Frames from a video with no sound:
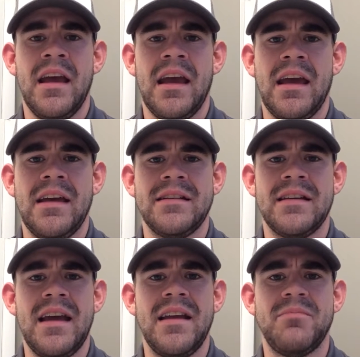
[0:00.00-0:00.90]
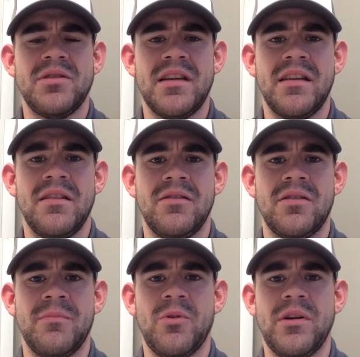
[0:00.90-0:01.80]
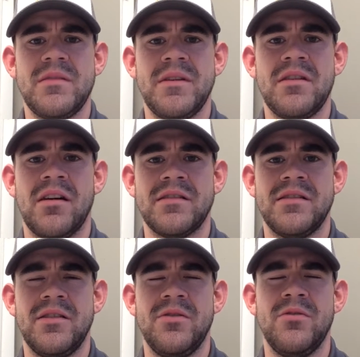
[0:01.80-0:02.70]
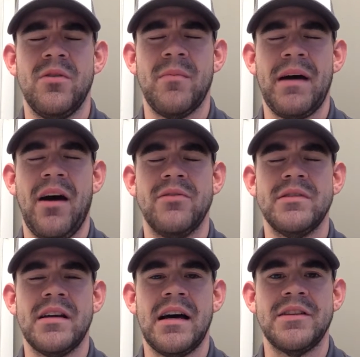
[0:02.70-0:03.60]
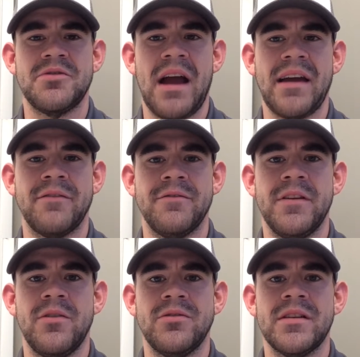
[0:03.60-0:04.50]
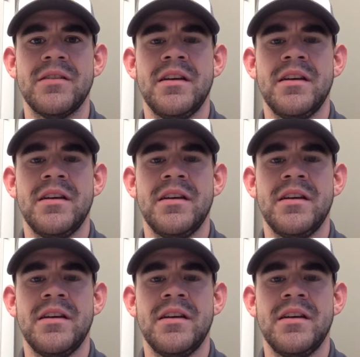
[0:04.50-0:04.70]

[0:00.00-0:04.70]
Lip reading: And today in particular, I'm going to be talking to you about track and field.